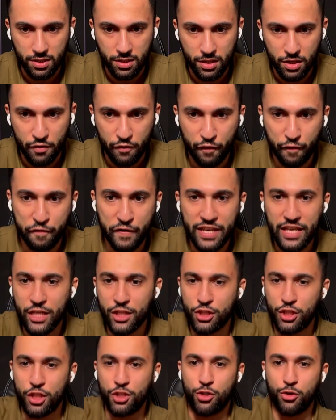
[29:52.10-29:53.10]

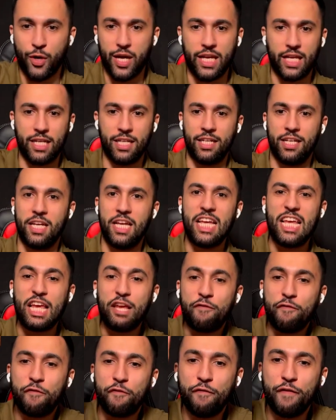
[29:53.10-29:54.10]
Finished the drink. He
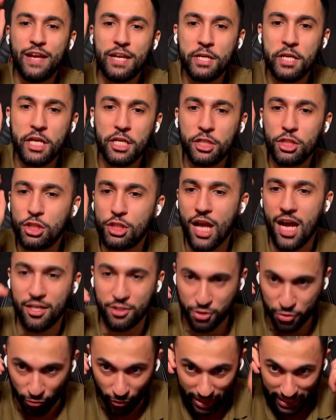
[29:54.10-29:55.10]
finished that
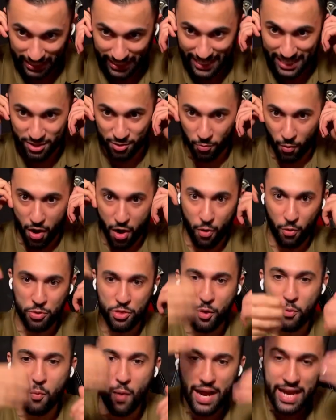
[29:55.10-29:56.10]
drink as well.
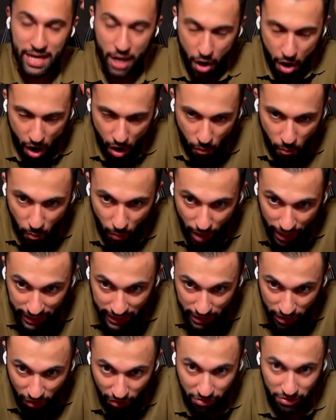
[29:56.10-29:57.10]
The way, oh my
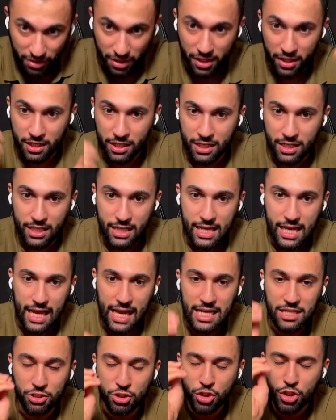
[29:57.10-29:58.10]
god.
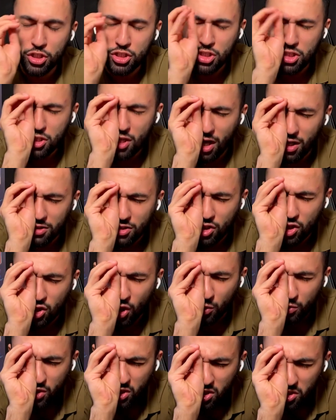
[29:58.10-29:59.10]
It's just done
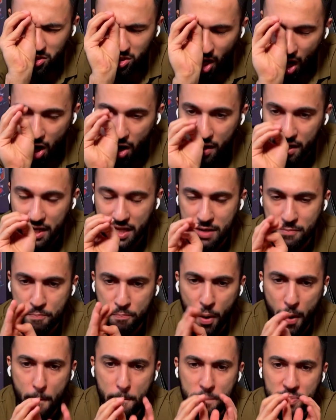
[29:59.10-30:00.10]
so subtly,
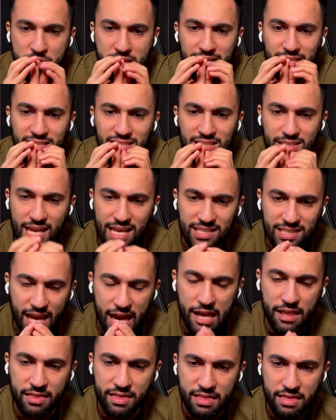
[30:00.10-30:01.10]
but says
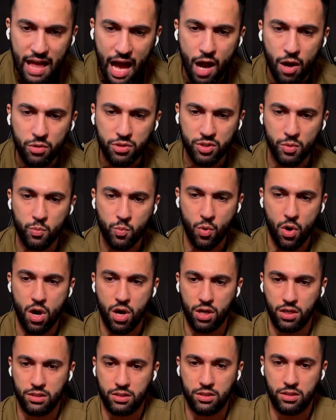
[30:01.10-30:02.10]
a thousand
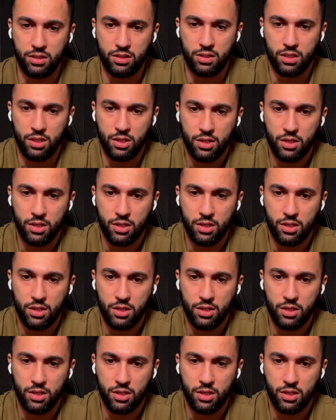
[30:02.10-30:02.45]
words.